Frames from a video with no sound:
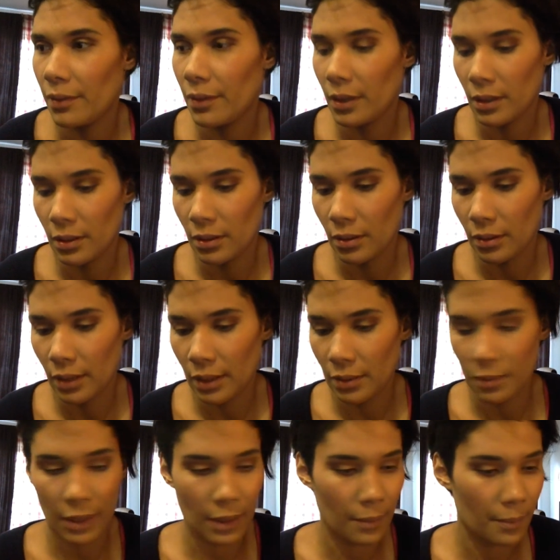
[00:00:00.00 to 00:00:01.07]
fingers, so that's
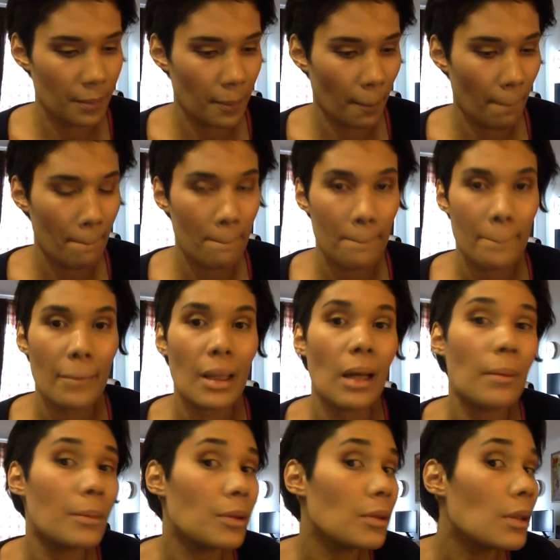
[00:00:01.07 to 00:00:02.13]
why
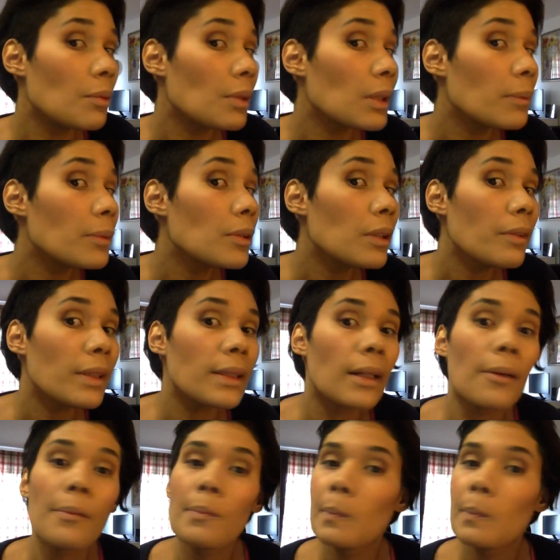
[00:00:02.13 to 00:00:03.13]
I'm doing what I'm doing right now.